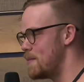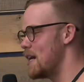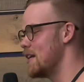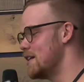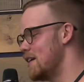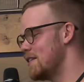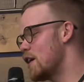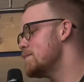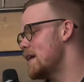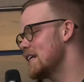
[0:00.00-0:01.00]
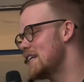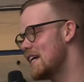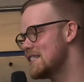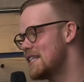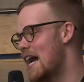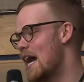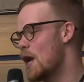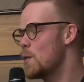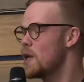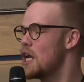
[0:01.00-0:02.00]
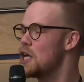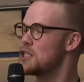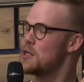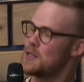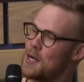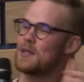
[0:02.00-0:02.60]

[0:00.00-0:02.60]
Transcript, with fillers: But there are many days that we also don't